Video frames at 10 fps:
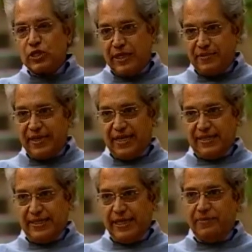
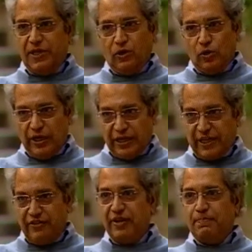Tehzeeb, the whole
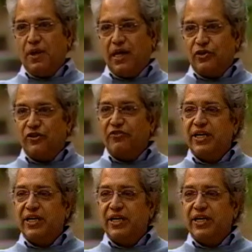Lucknowi part of it,